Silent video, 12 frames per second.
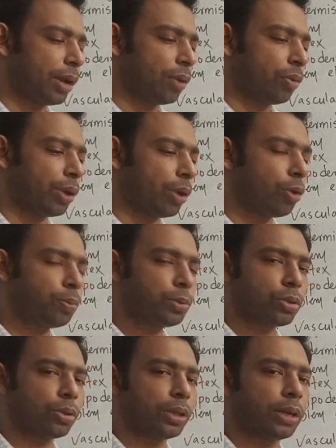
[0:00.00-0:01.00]
and we hope
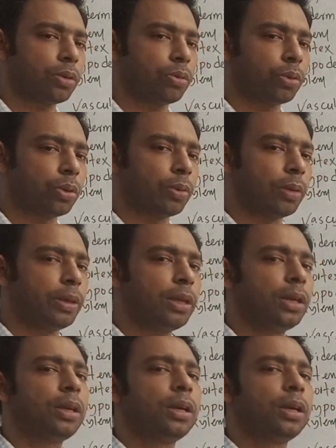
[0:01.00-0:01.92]
so that we will be